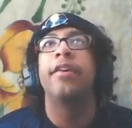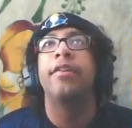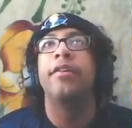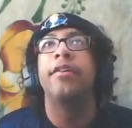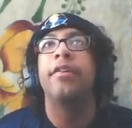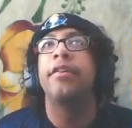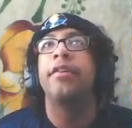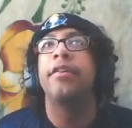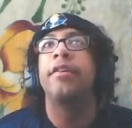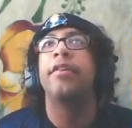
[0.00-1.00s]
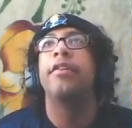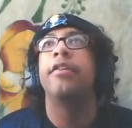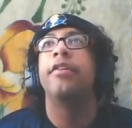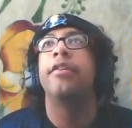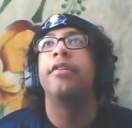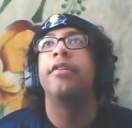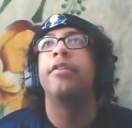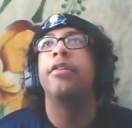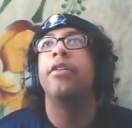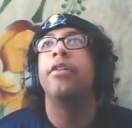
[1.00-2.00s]

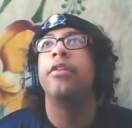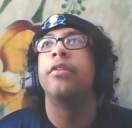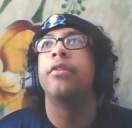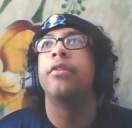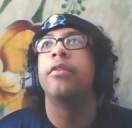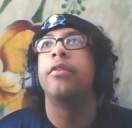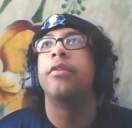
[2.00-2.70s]
[no speech]